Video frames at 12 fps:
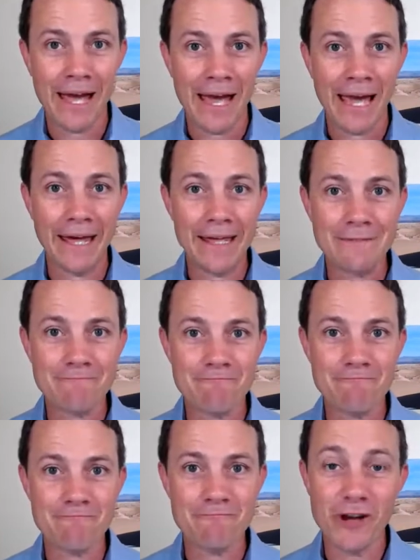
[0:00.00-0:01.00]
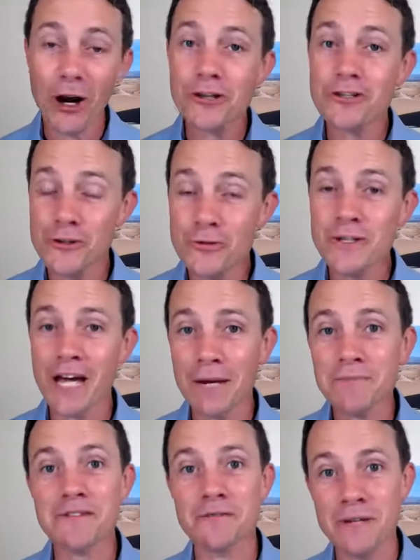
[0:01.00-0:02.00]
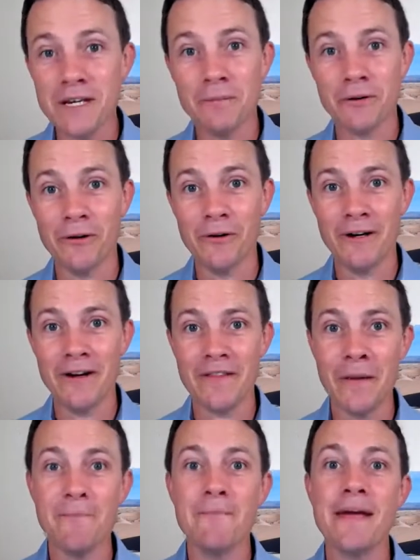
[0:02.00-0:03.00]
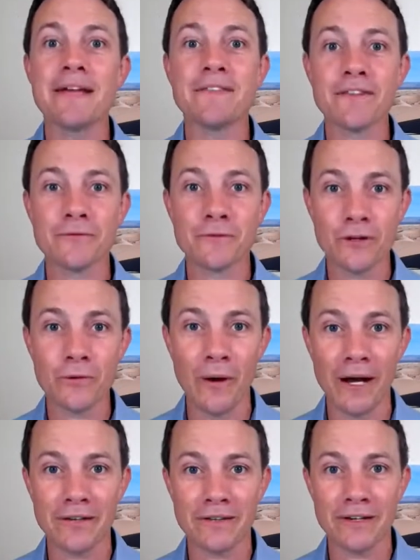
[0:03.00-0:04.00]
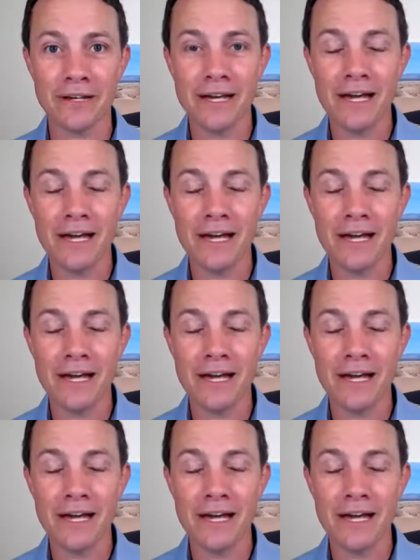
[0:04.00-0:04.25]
And there are two types of people that make this request.